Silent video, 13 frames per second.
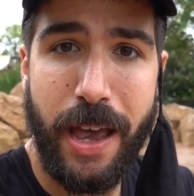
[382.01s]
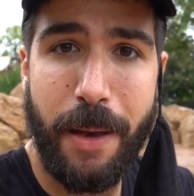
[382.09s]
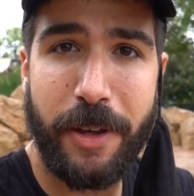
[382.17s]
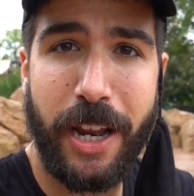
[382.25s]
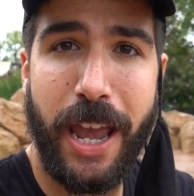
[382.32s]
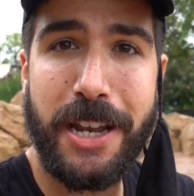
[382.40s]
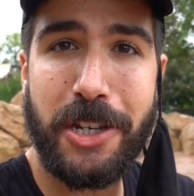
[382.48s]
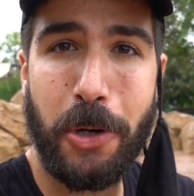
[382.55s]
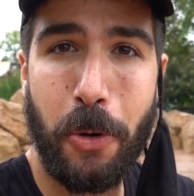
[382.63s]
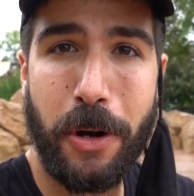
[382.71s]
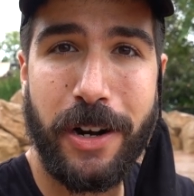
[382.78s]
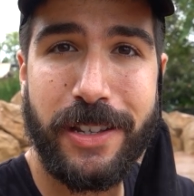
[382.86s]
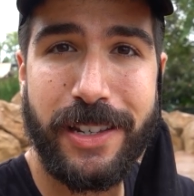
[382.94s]
am gonna head
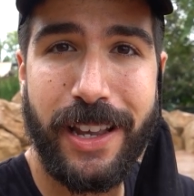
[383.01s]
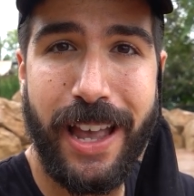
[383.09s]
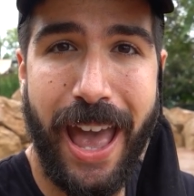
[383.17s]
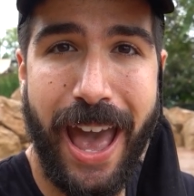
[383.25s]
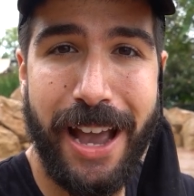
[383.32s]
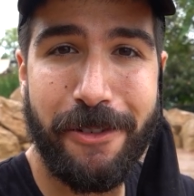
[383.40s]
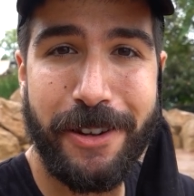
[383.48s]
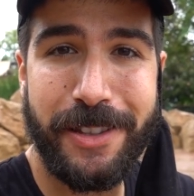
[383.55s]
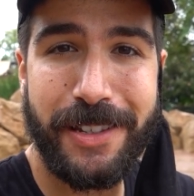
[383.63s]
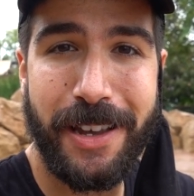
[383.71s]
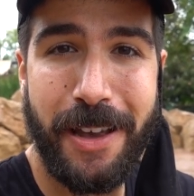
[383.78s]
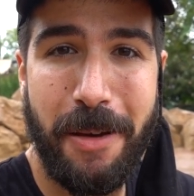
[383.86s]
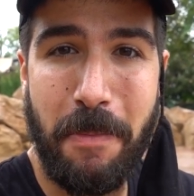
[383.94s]
towards
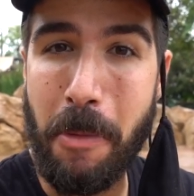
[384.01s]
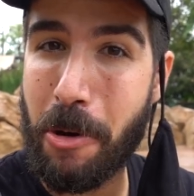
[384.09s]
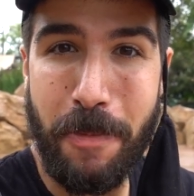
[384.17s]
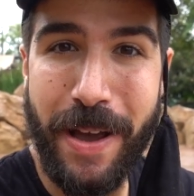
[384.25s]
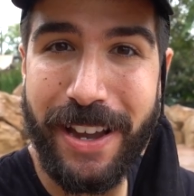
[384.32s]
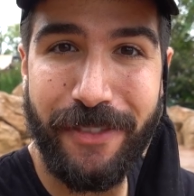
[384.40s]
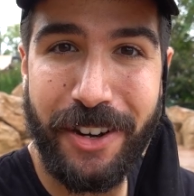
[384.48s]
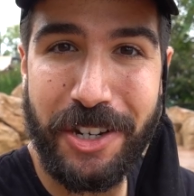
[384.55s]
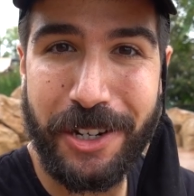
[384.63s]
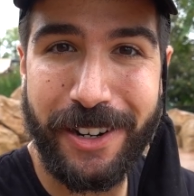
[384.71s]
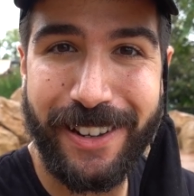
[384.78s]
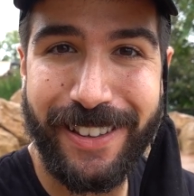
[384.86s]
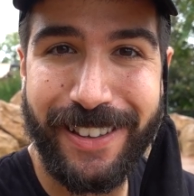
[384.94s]
Hagrid's Motorbike Adventure.